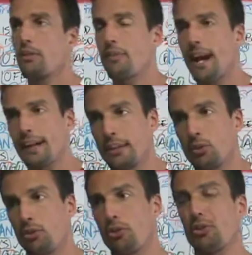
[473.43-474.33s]
Fact
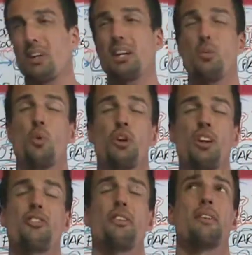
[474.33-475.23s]
equals thirty,
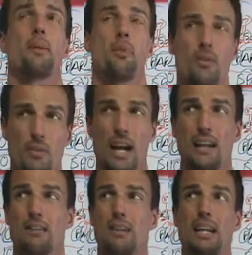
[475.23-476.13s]
word is a double of
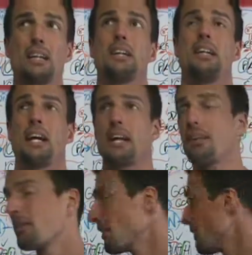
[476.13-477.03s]
that, like good night.